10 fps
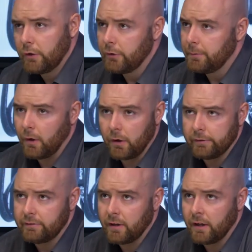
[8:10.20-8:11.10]
To be
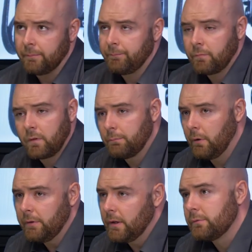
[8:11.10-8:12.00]
honest,
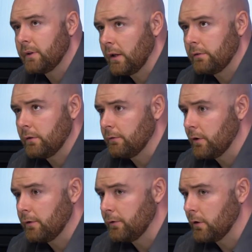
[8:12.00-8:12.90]
probably comes down to the
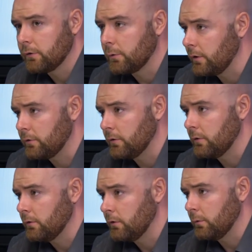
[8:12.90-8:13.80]
very first
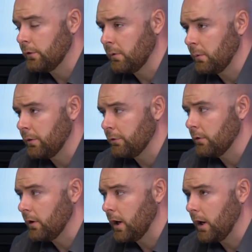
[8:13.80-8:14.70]
question that we went through.